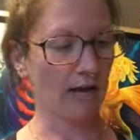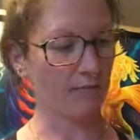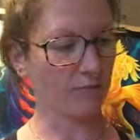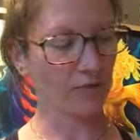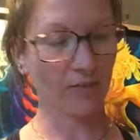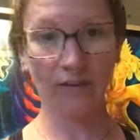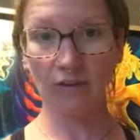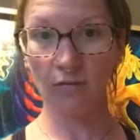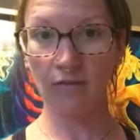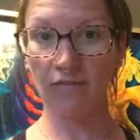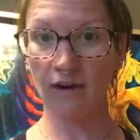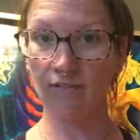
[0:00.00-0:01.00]
So that's what
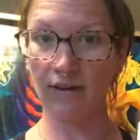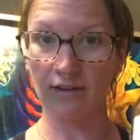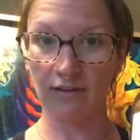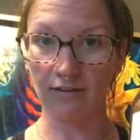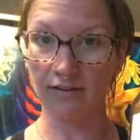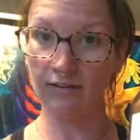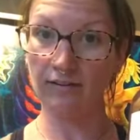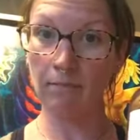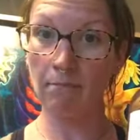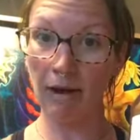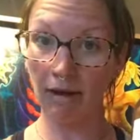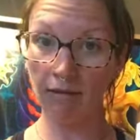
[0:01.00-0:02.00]
we've got right here. This is a
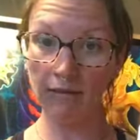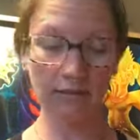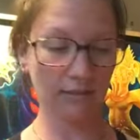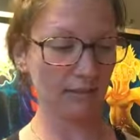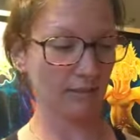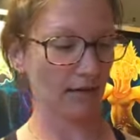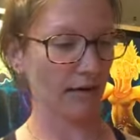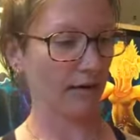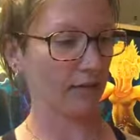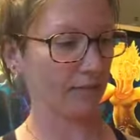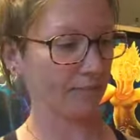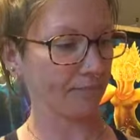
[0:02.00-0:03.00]
Maryland
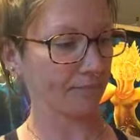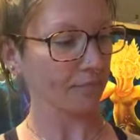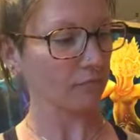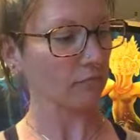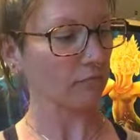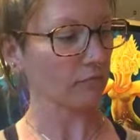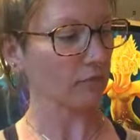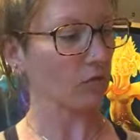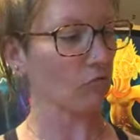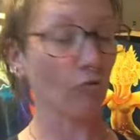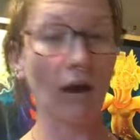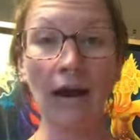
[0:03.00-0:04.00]
style
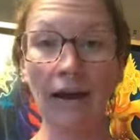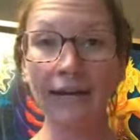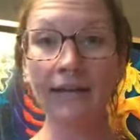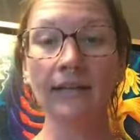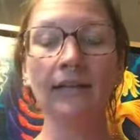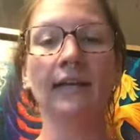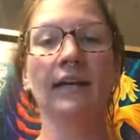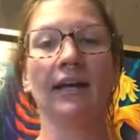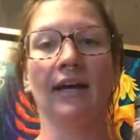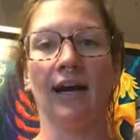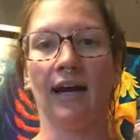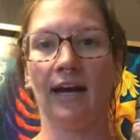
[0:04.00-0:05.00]
rye.
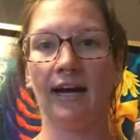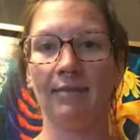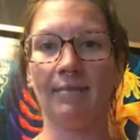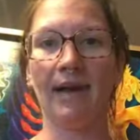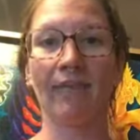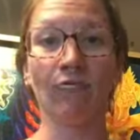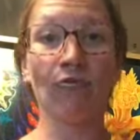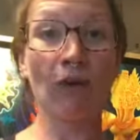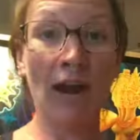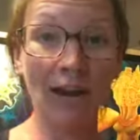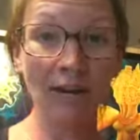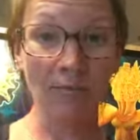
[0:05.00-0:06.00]
And
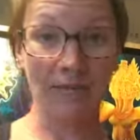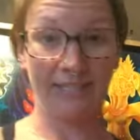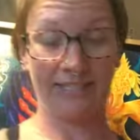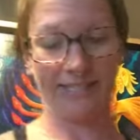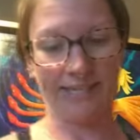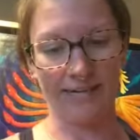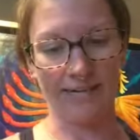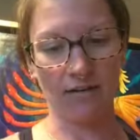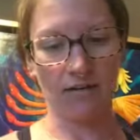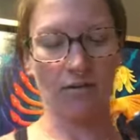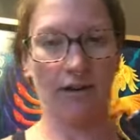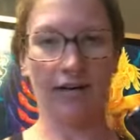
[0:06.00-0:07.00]
rye whiskey,
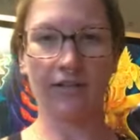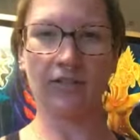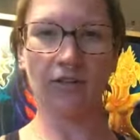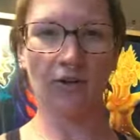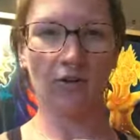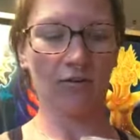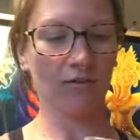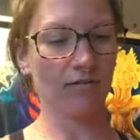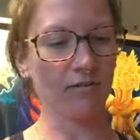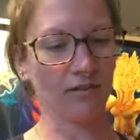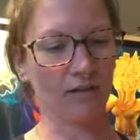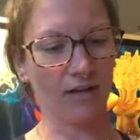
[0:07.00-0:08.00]
okay, so
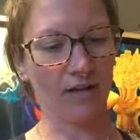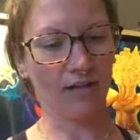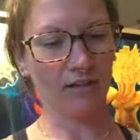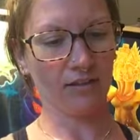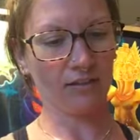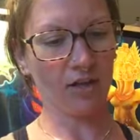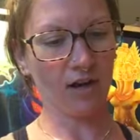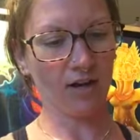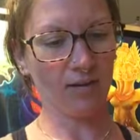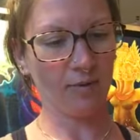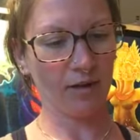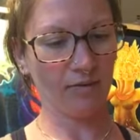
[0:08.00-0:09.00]
I'll talk
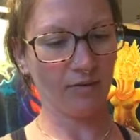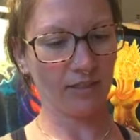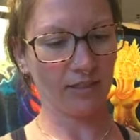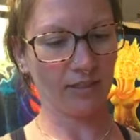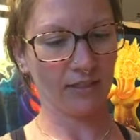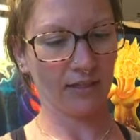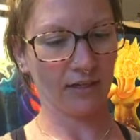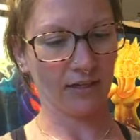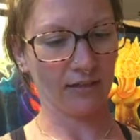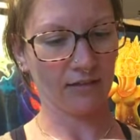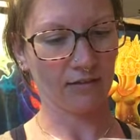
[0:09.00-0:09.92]
about whiskey.